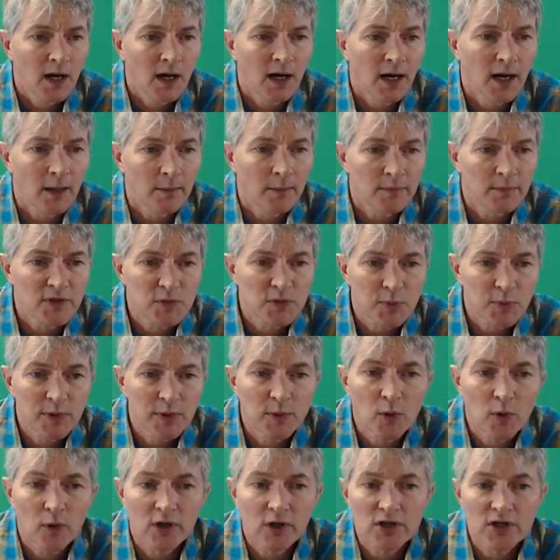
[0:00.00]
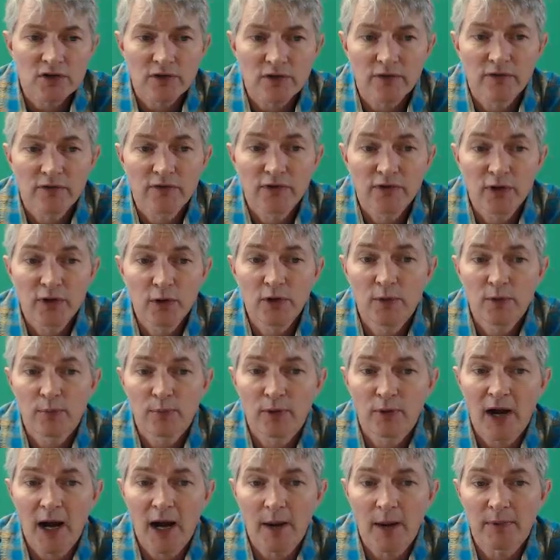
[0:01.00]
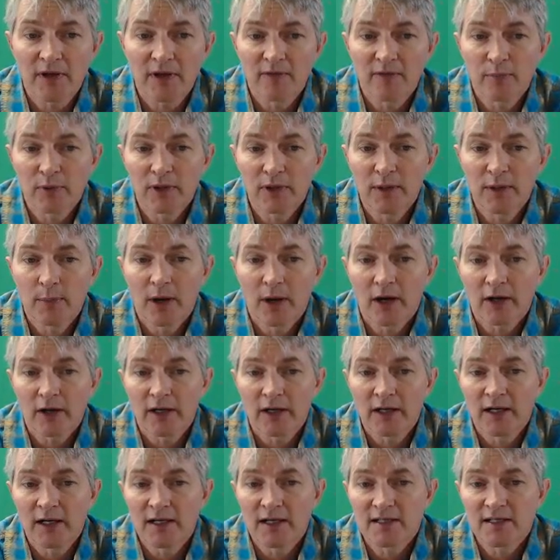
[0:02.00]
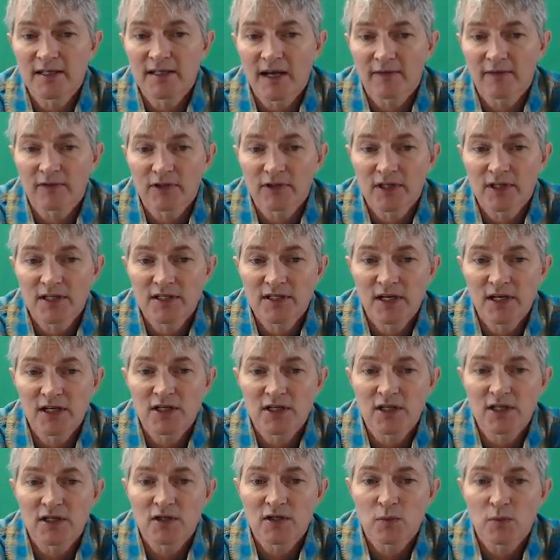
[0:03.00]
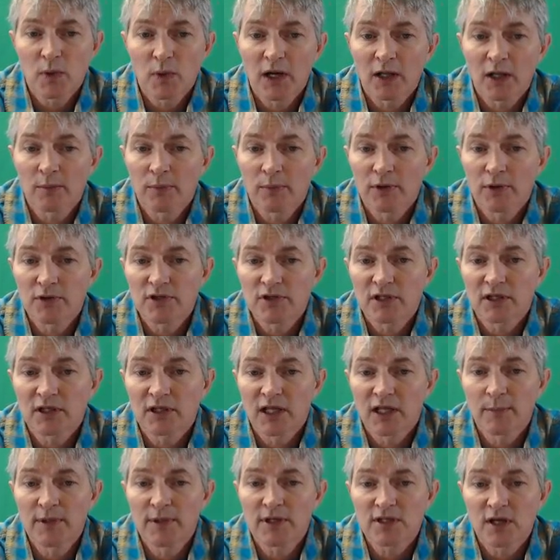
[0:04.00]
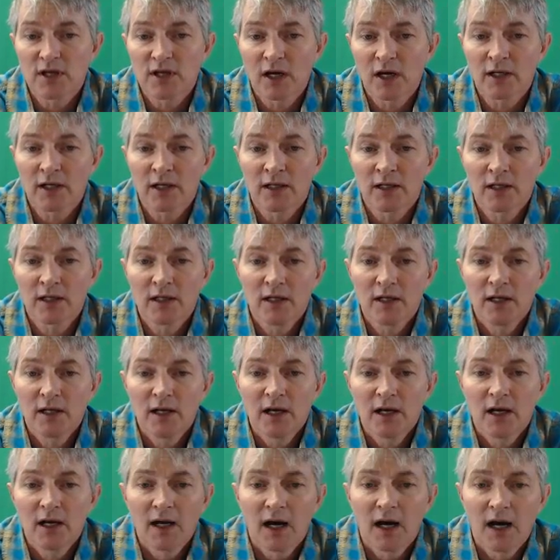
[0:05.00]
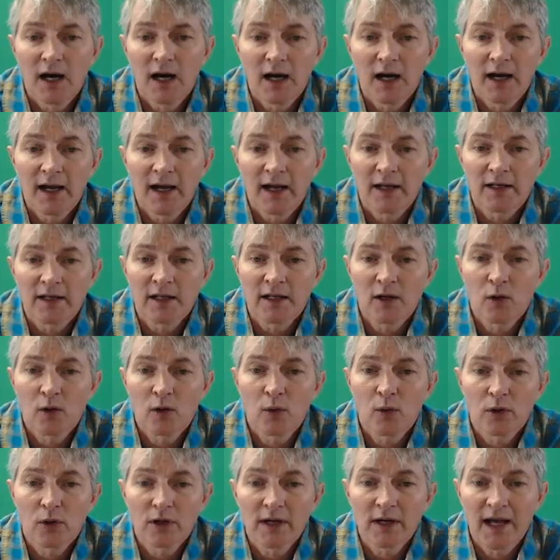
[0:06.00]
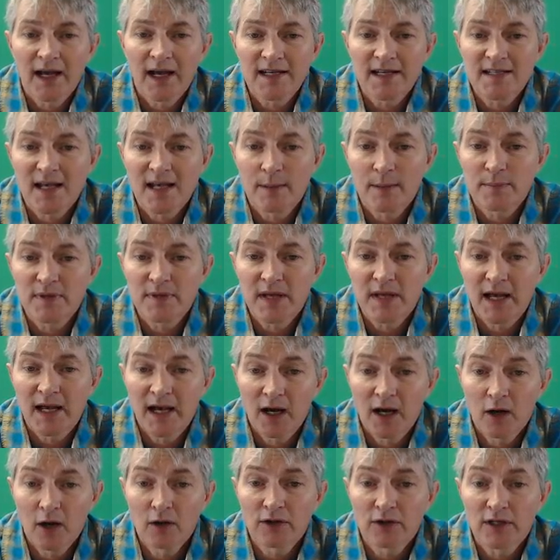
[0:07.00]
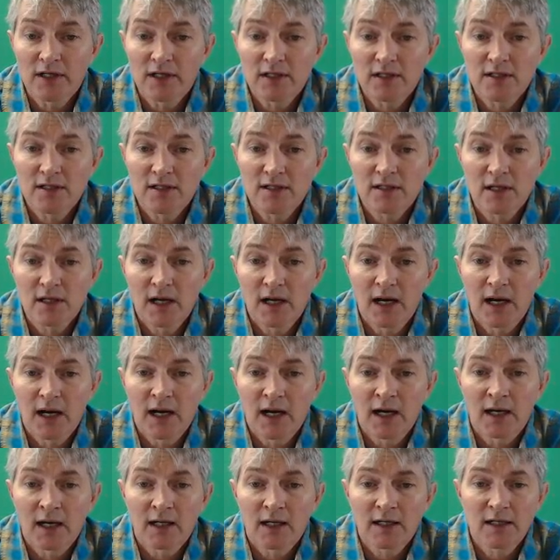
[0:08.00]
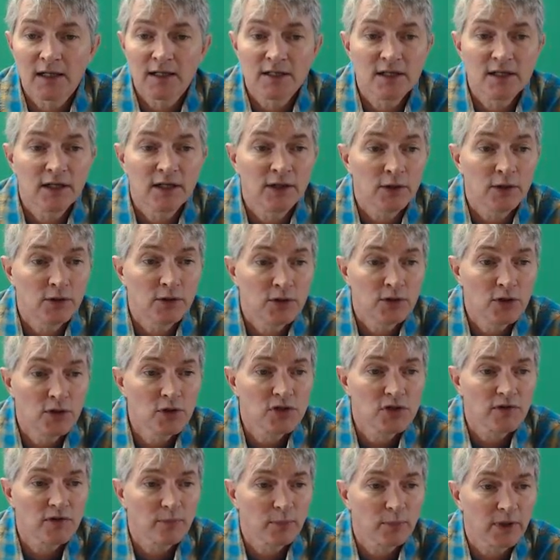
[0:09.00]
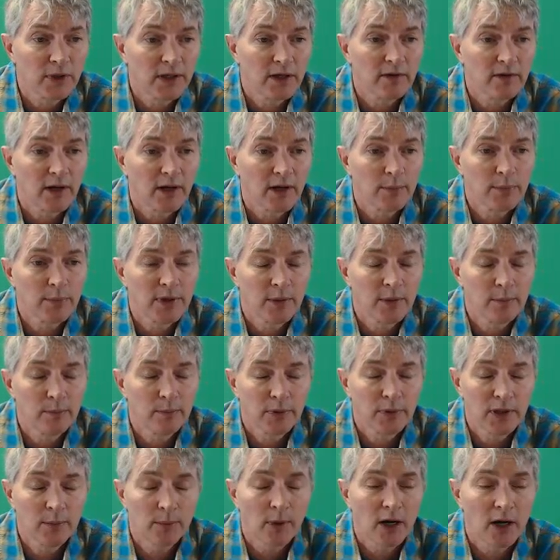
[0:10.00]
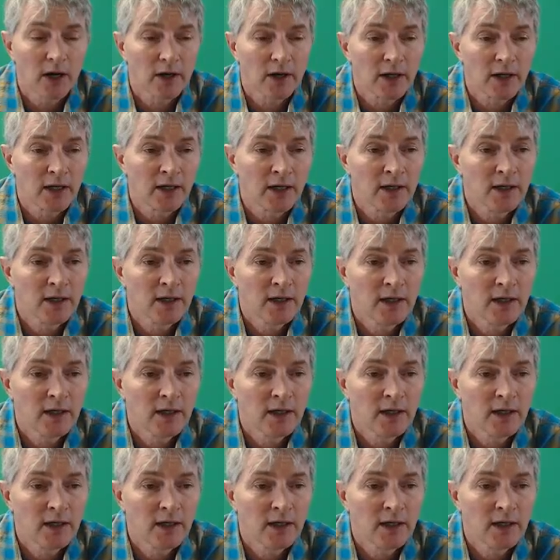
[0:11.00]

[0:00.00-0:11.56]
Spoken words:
The Supreme Court has reviewed the property of plea bargaining in several decisions while imposing limits on it. And the court has upheld its continued use of plea bargaining.